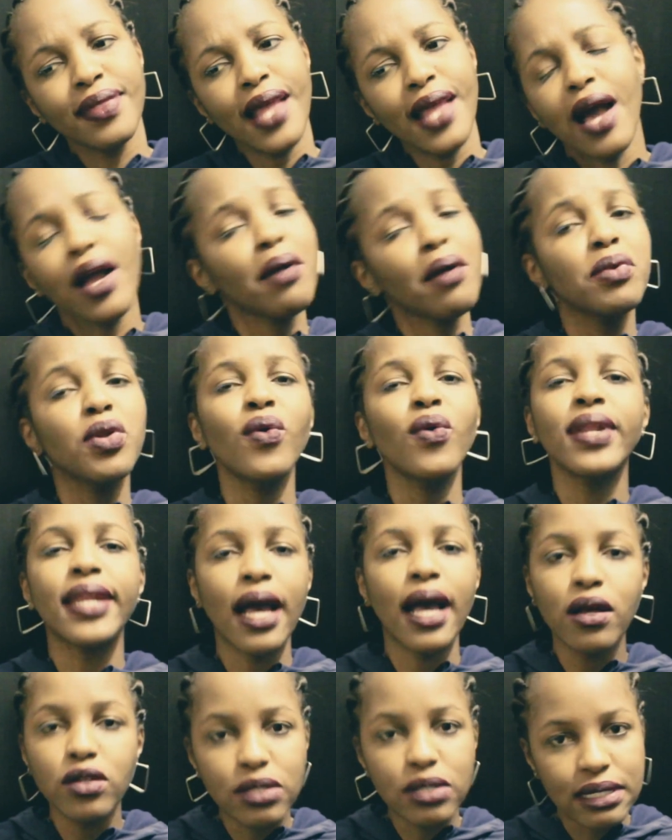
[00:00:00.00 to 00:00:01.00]
how come no one
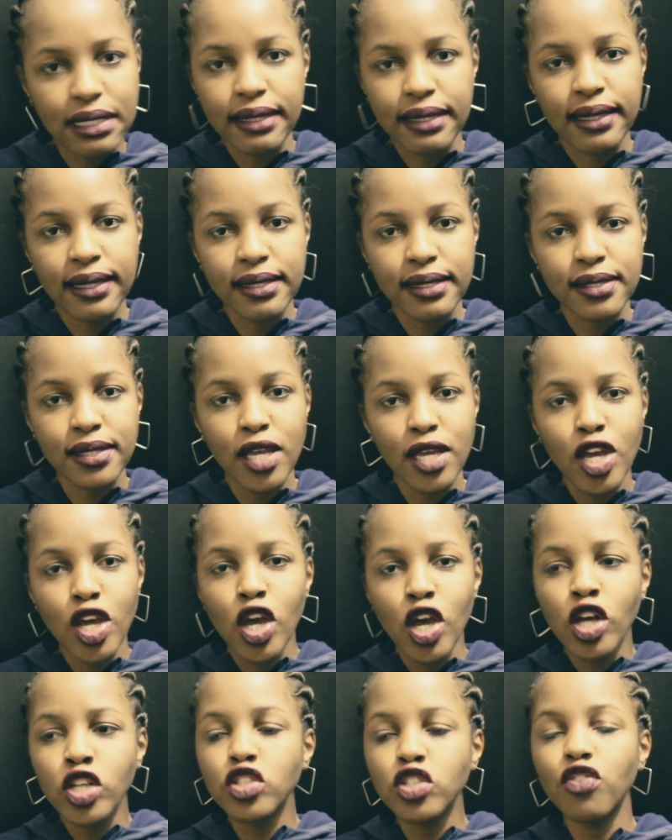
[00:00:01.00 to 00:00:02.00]
else did this?
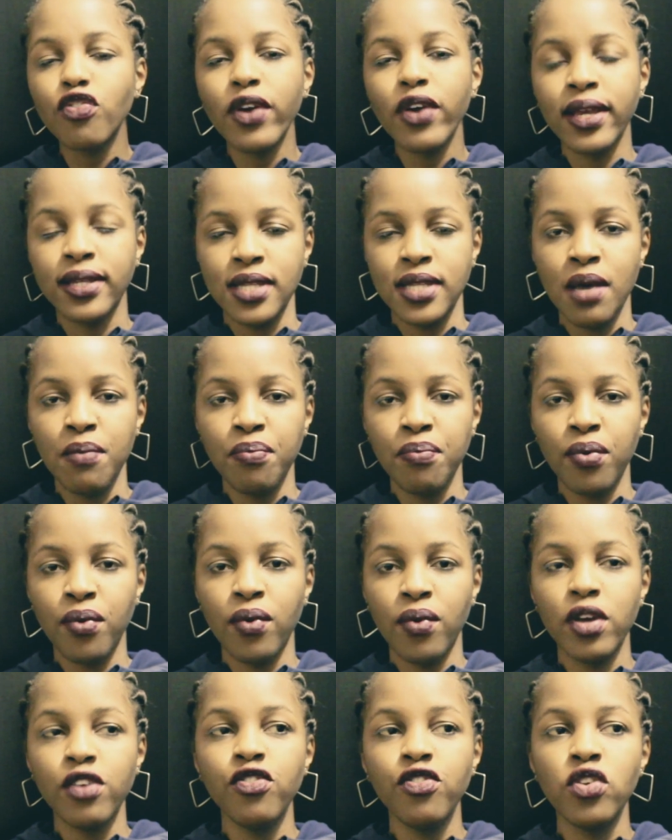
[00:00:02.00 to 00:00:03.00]
So for
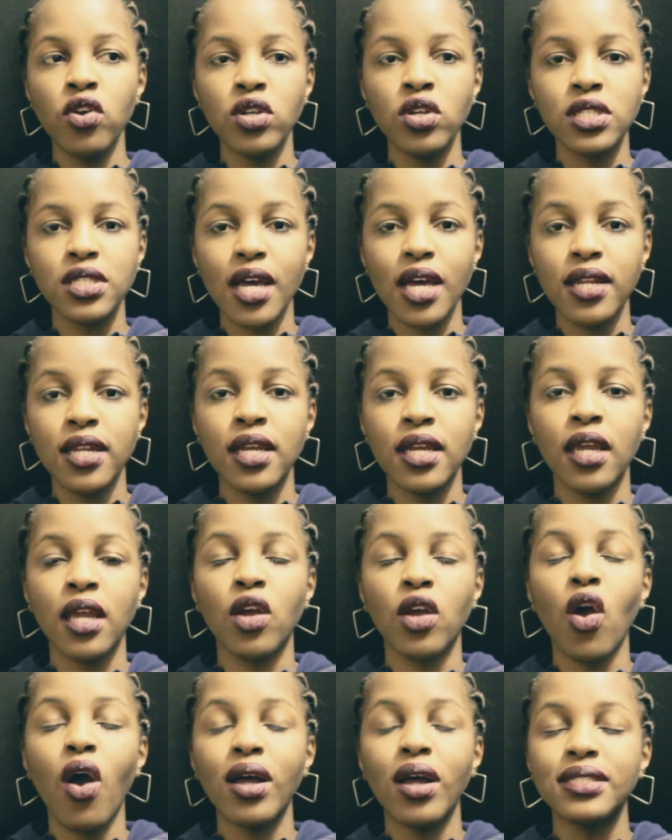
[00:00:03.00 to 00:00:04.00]
example, if you're studying
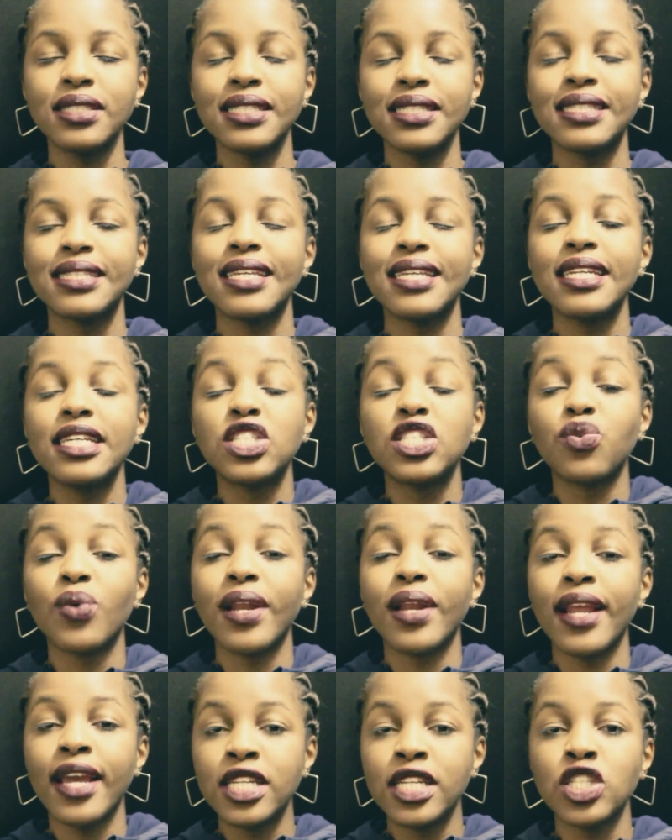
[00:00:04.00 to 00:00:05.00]
content that is
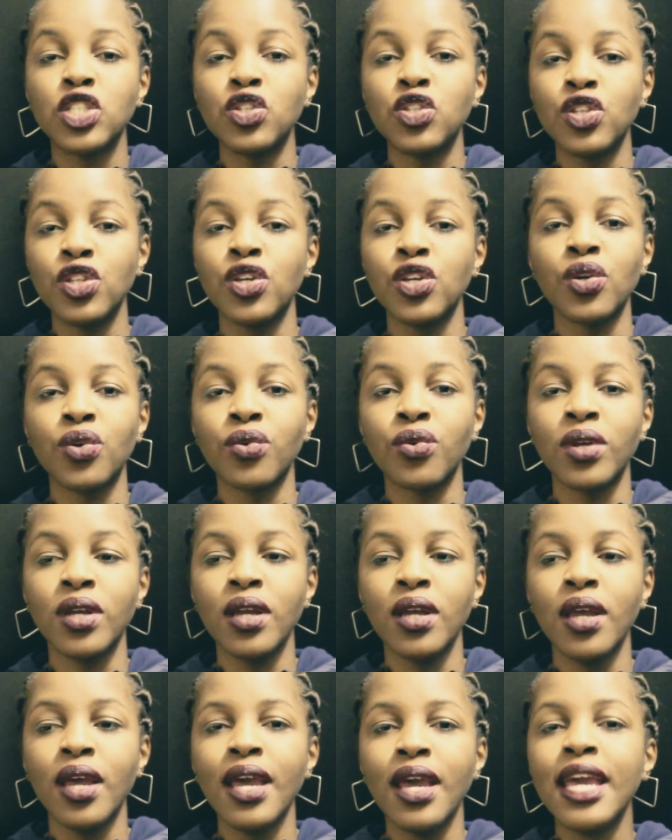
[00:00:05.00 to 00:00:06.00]
related to theory,
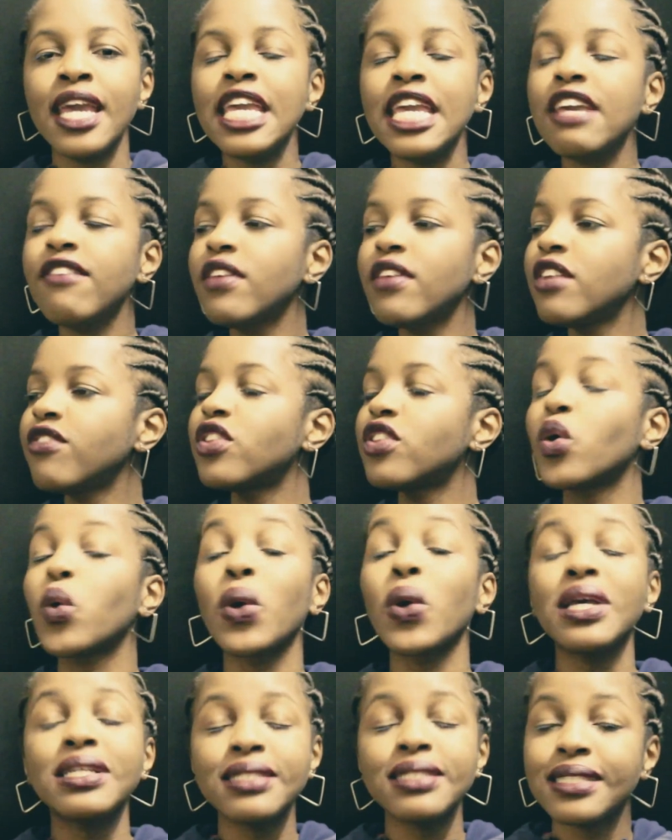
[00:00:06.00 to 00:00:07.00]
even if the
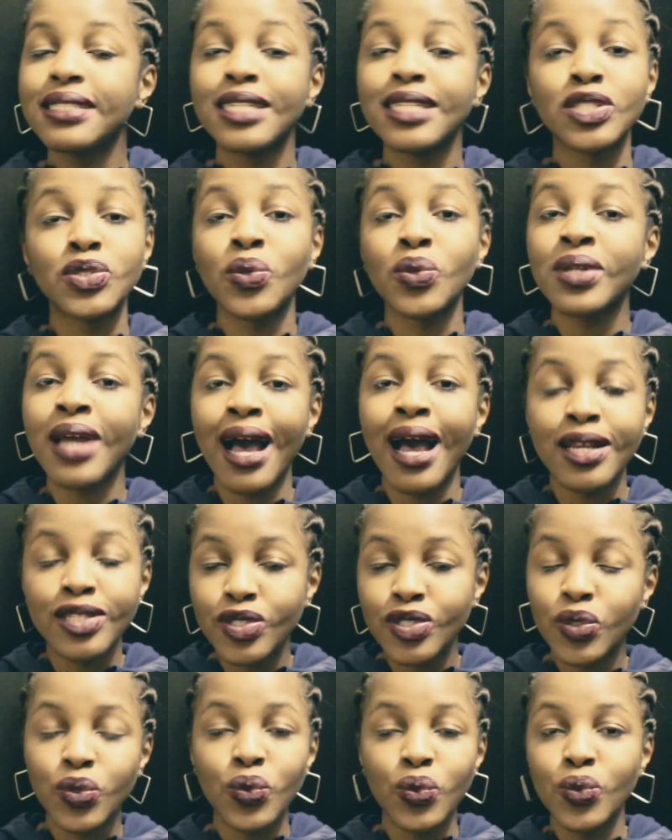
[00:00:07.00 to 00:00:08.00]
question does not
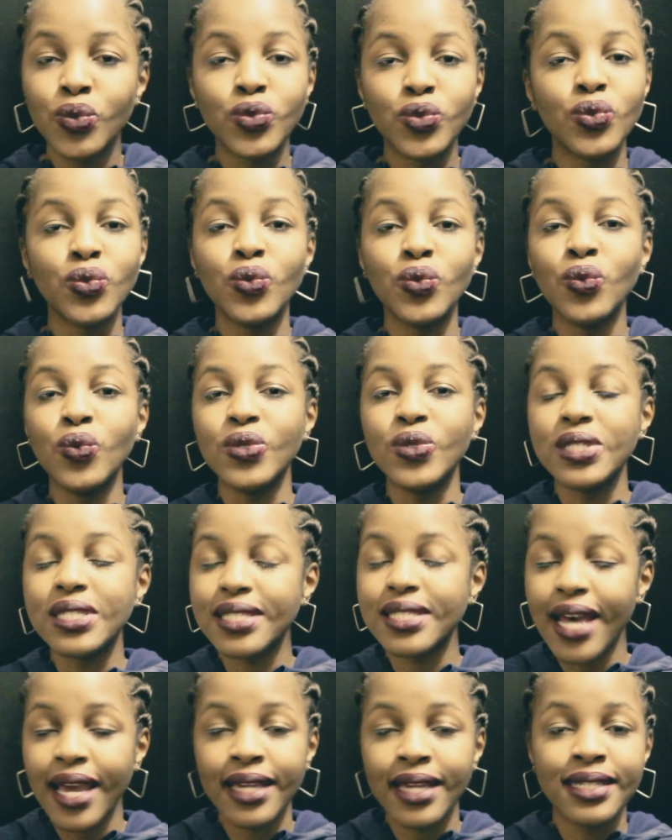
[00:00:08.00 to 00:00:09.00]
ask you to
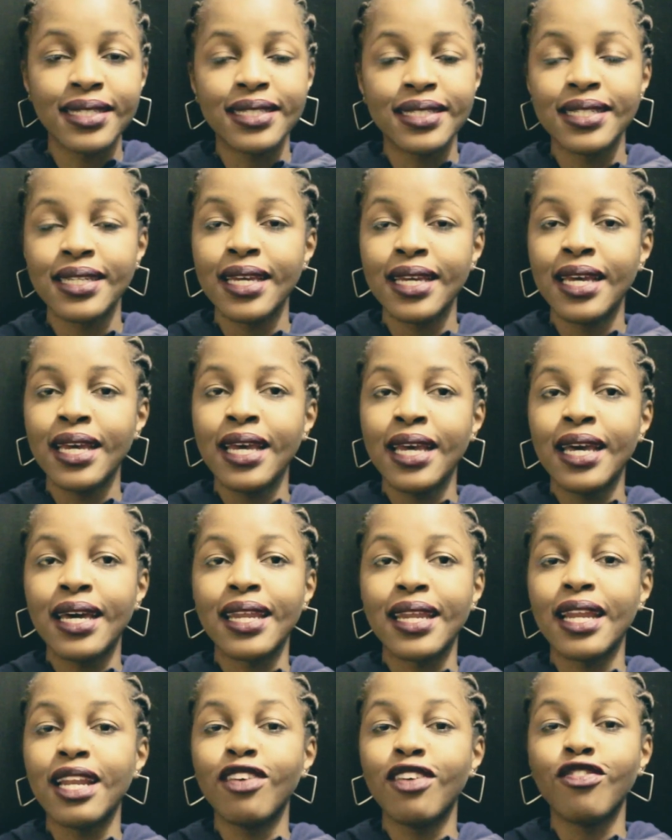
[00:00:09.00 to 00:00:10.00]
cite
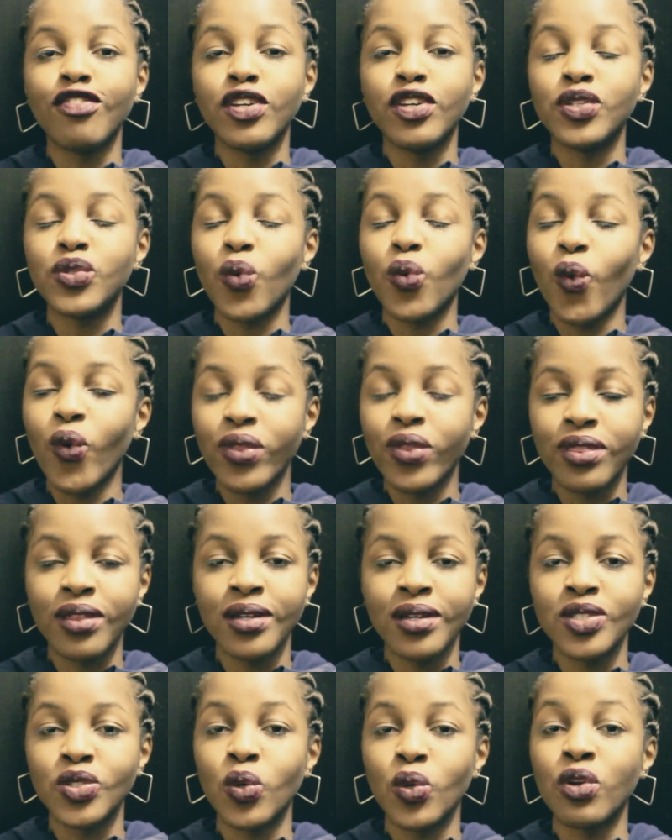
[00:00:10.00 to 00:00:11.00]
relevant
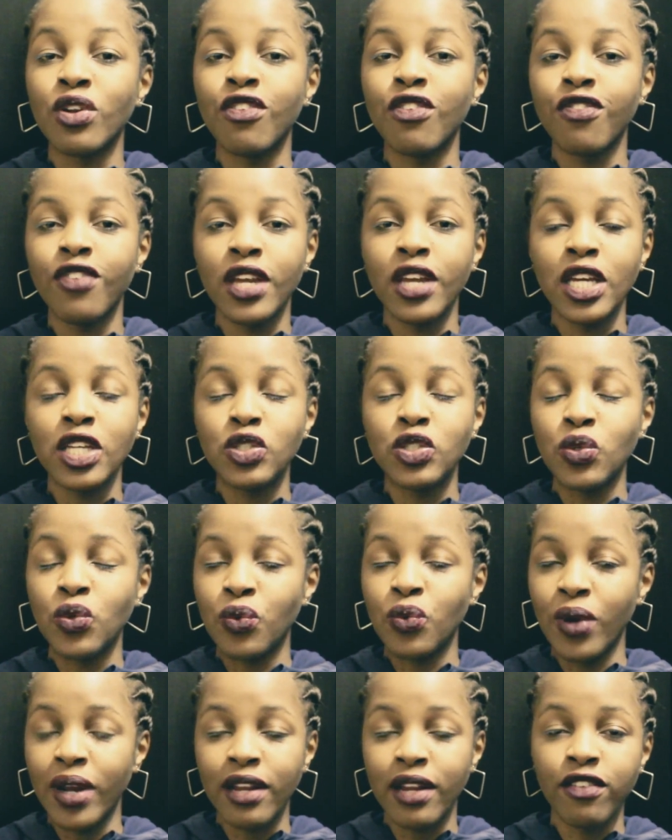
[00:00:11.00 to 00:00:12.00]
authors or refer to
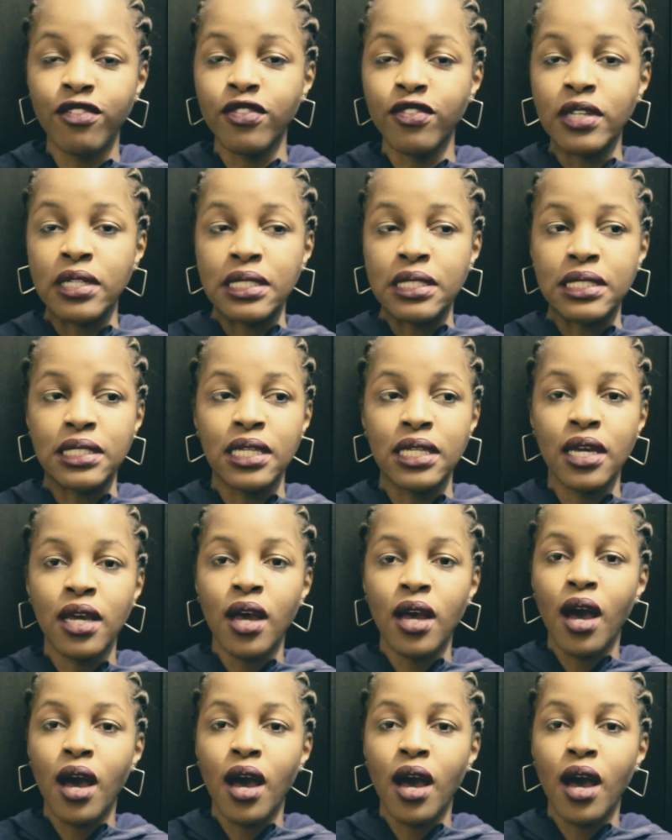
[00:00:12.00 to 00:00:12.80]
relevant